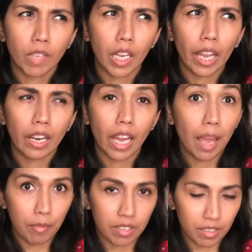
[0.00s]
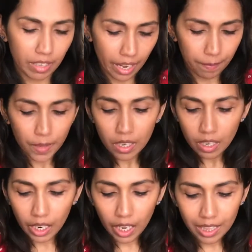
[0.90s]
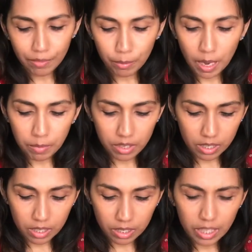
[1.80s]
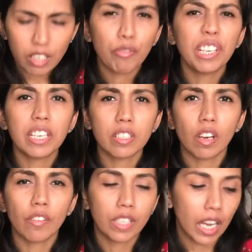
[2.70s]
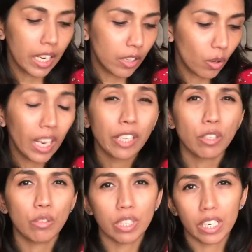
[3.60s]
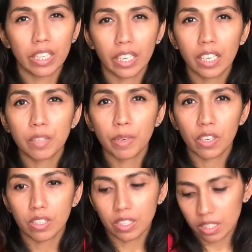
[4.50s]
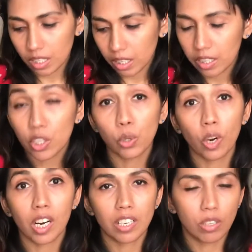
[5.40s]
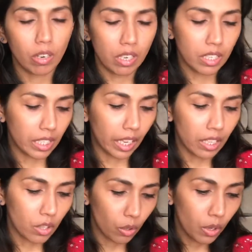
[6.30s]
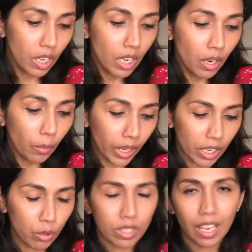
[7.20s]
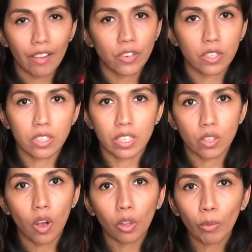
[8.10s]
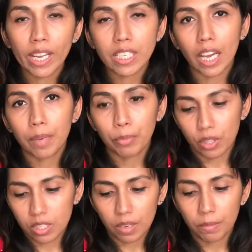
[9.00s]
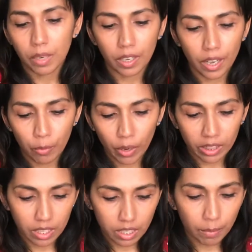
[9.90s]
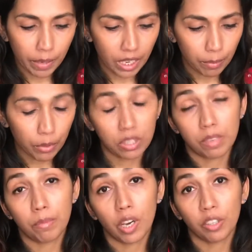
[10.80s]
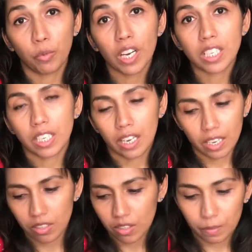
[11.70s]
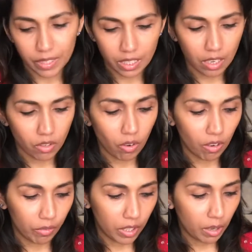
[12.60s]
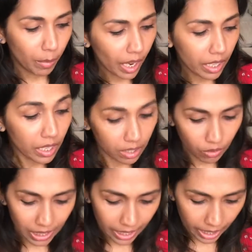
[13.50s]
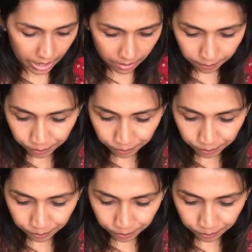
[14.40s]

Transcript: again, Amazon. Yeah, I got them from Amazon. These are really soft. I don't like to use anything else because it's a little too harsh on her skin. So what I do is, after she's all wet, I put some I wet this up and I put some body wash and I just massage all over her body. It's really nice.